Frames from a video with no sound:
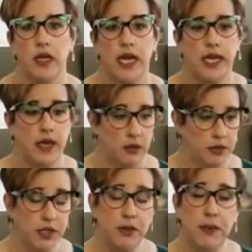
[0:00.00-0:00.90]
It
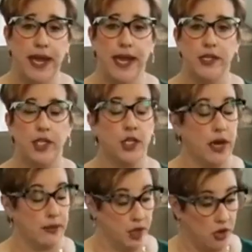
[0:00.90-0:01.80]
comes to the page, it
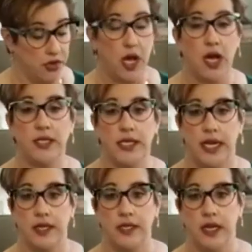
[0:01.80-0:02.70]
grabs all the
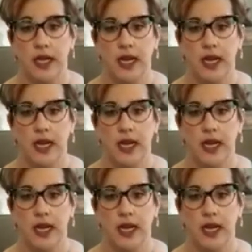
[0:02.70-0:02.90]
content.